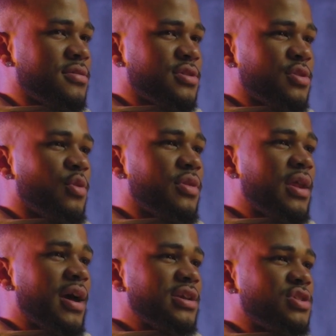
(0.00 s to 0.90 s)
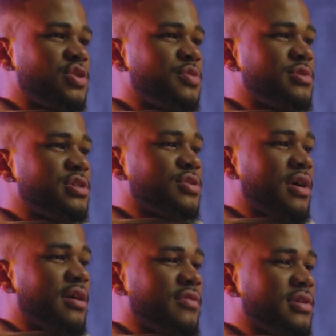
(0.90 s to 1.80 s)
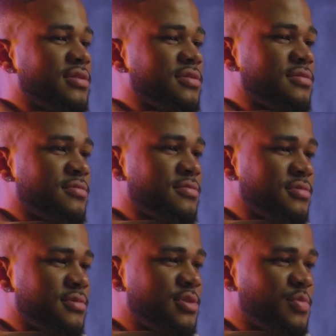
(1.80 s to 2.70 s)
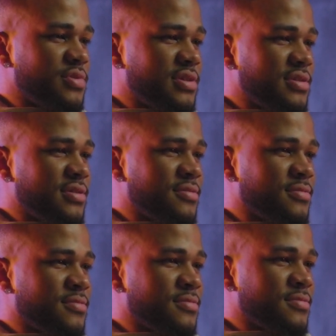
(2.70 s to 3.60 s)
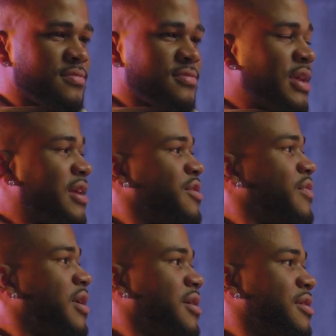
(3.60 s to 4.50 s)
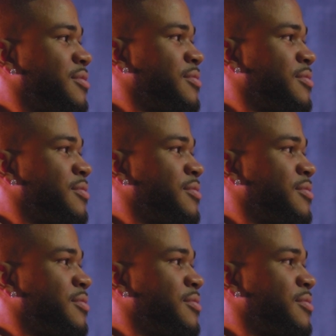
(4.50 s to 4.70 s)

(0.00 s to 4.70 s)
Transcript: to know that I should be striving to be sanctified.